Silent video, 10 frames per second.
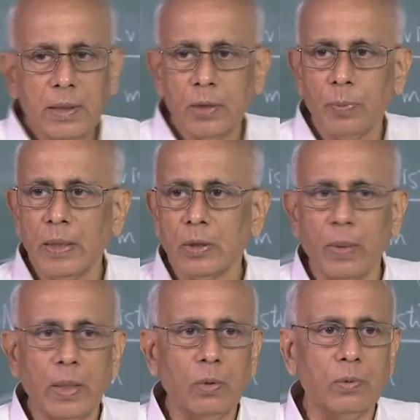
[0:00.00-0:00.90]
just p
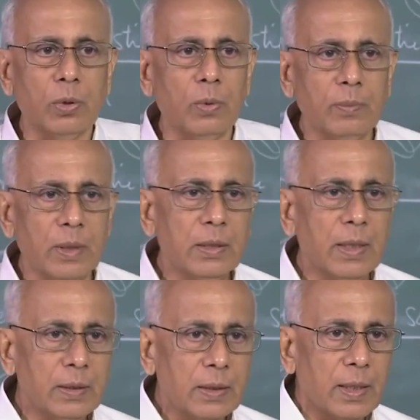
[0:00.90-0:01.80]
squared over 2m this is
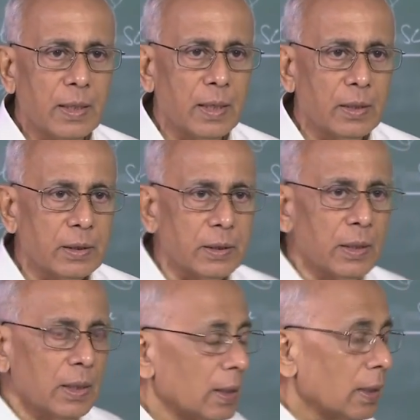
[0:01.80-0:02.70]
the incident energy.
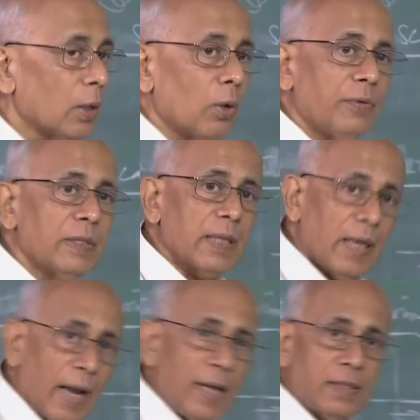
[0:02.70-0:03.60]
Now if it is
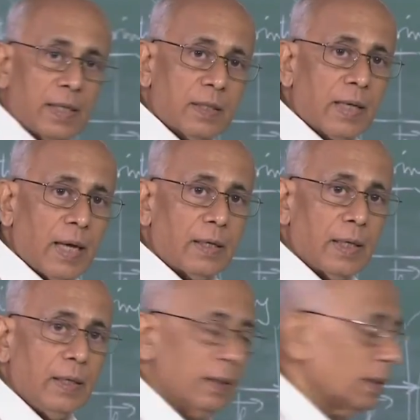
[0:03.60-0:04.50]
elastic scattering